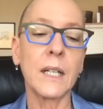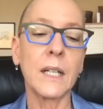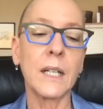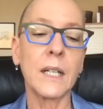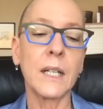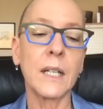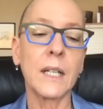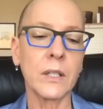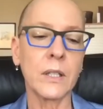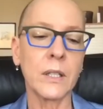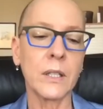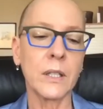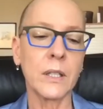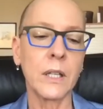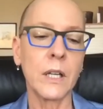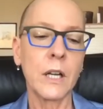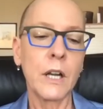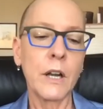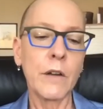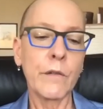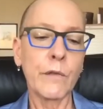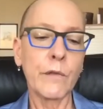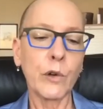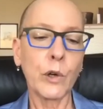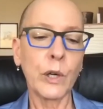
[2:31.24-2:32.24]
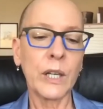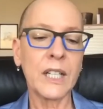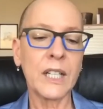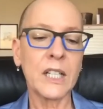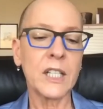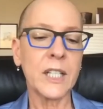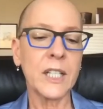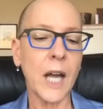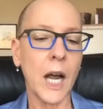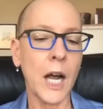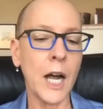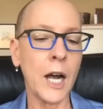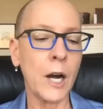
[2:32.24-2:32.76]
yes, for
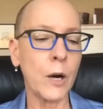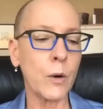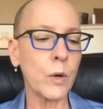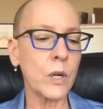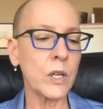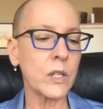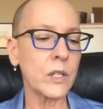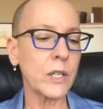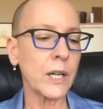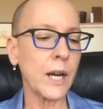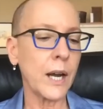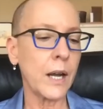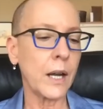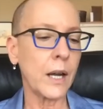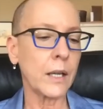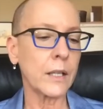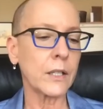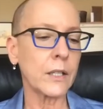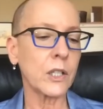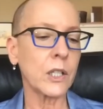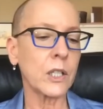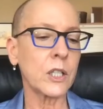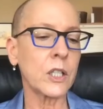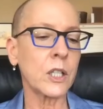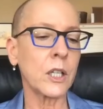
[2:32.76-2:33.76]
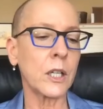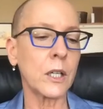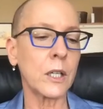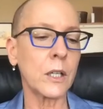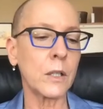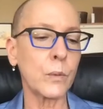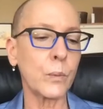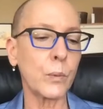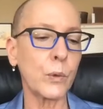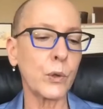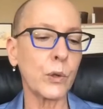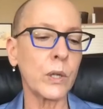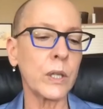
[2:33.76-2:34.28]
it is our task to
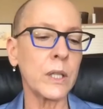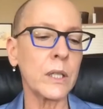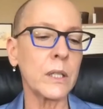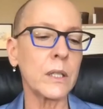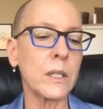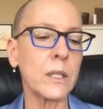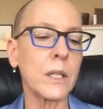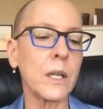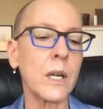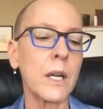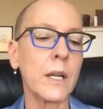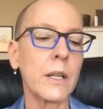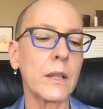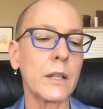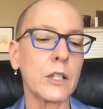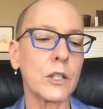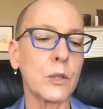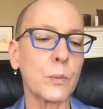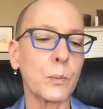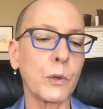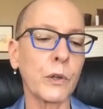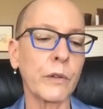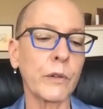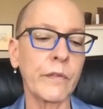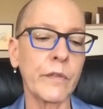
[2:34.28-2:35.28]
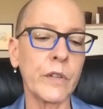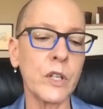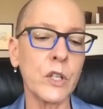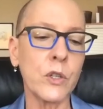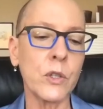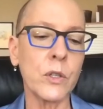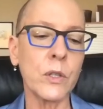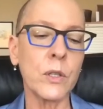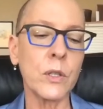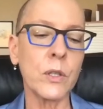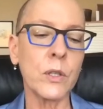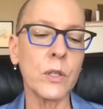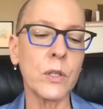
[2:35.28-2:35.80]
imprint this
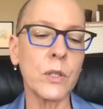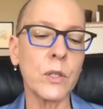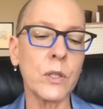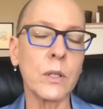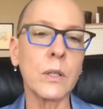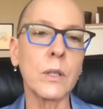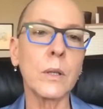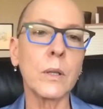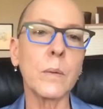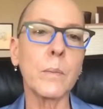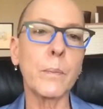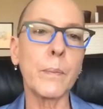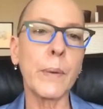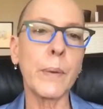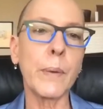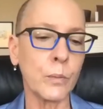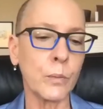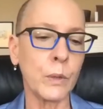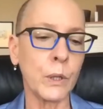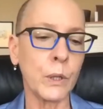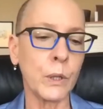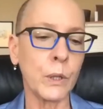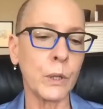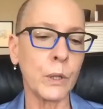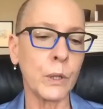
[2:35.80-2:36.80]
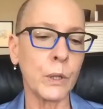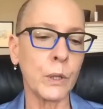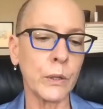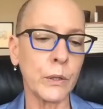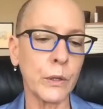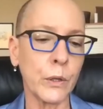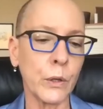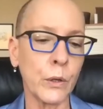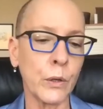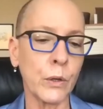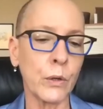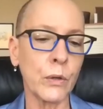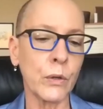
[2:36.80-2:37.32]
provisional,
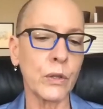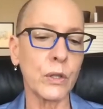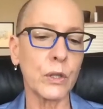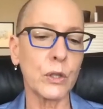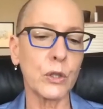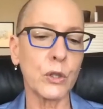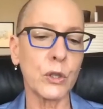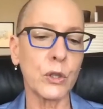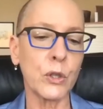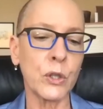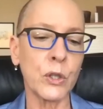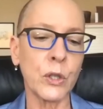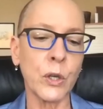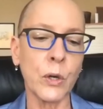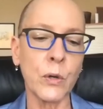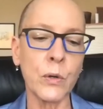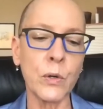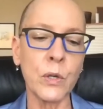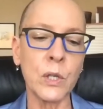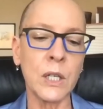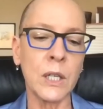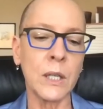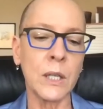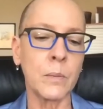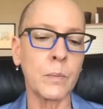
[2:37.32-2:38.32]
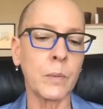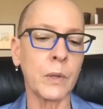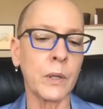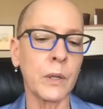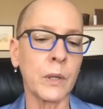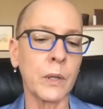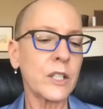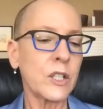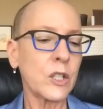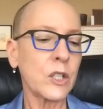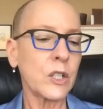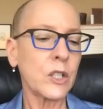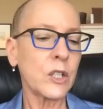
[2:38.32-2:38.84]
perishable earth so
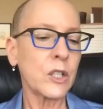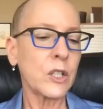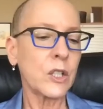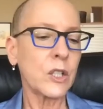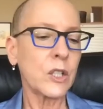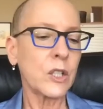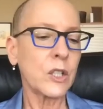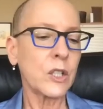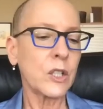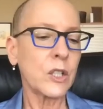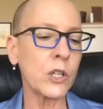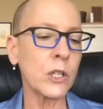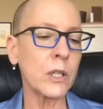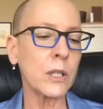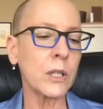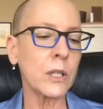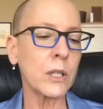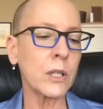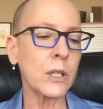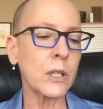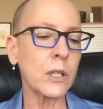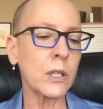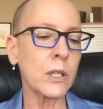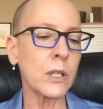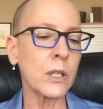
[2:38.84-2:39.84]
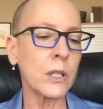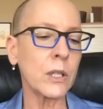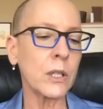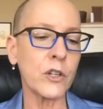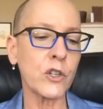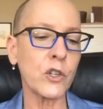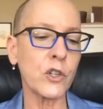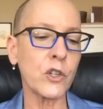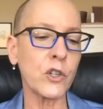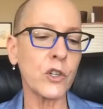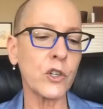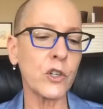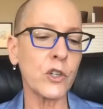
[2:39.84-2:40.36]
deeply, so
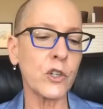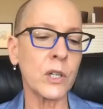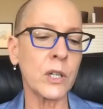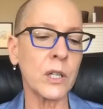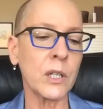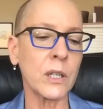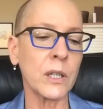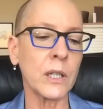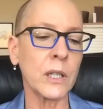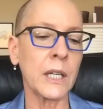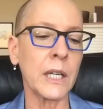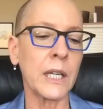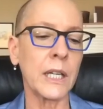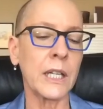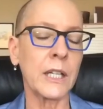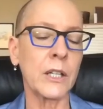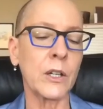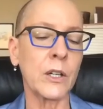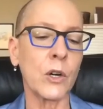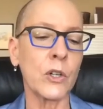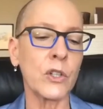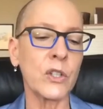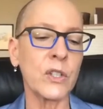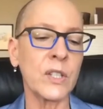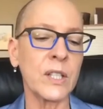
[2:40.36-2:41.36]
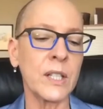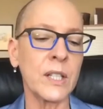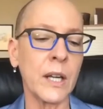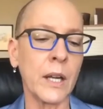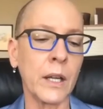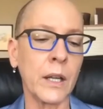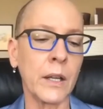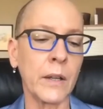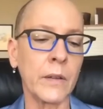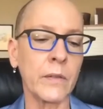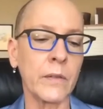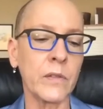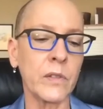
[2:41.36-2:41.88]
patiently, and passionately in
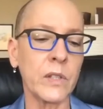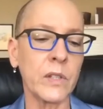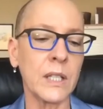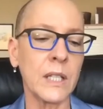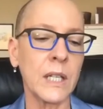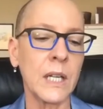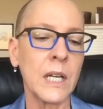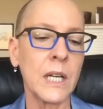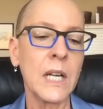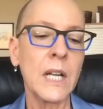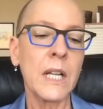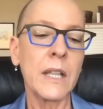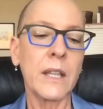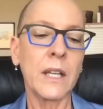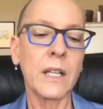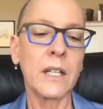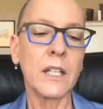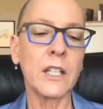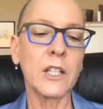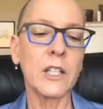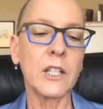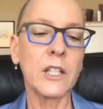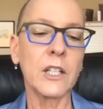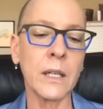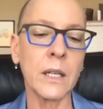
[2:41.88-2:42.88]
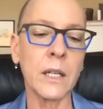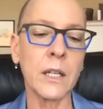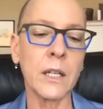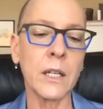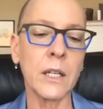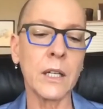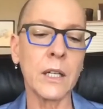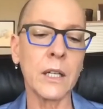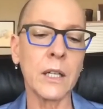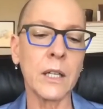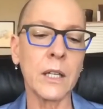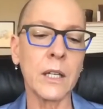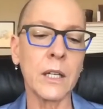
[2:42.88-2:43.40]
ourselves that its
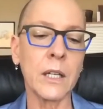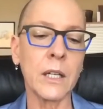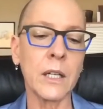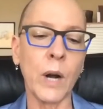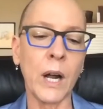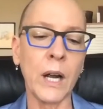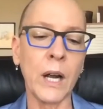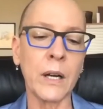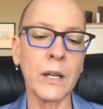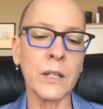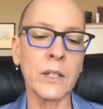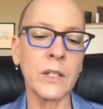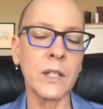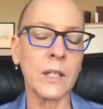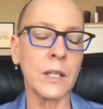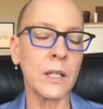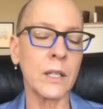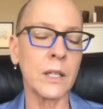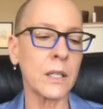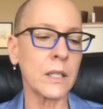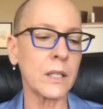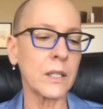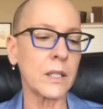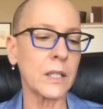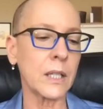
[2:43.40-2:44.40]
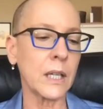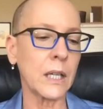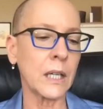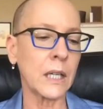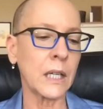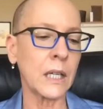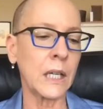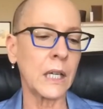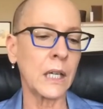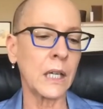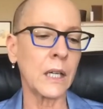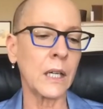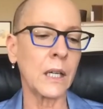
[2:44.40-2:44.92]
reality shall arise in us
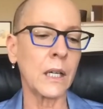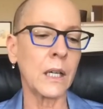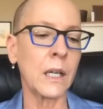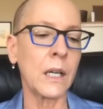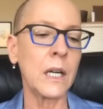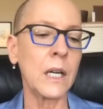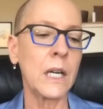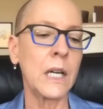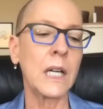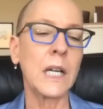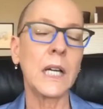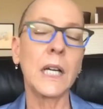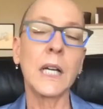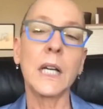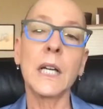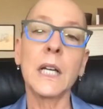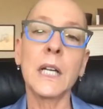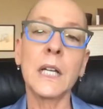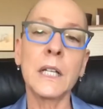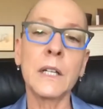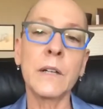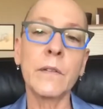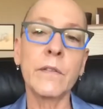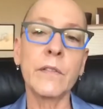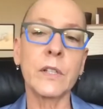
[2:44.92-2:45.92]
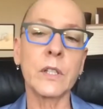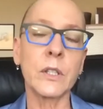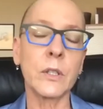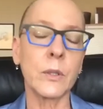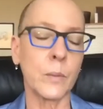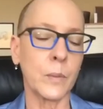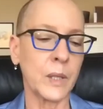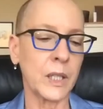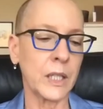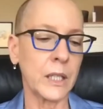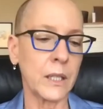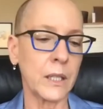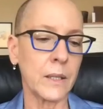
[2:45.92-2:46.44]
again
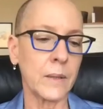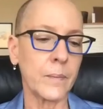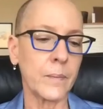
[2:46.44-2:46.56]
invisibly.